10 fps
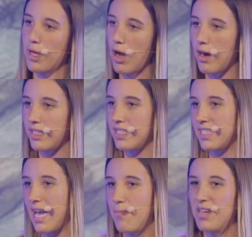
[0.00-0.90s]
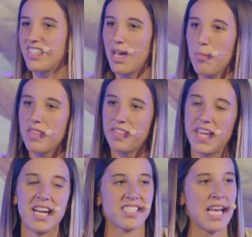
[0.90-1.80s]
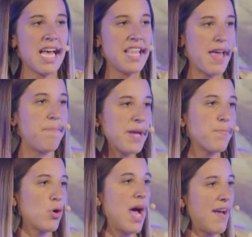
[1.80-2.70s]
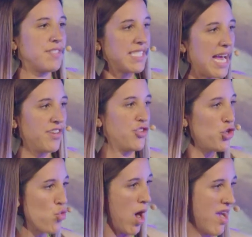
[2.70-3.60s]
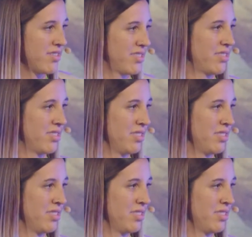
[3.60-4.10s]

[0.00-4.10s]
hard to say, but some of the things that people have said to us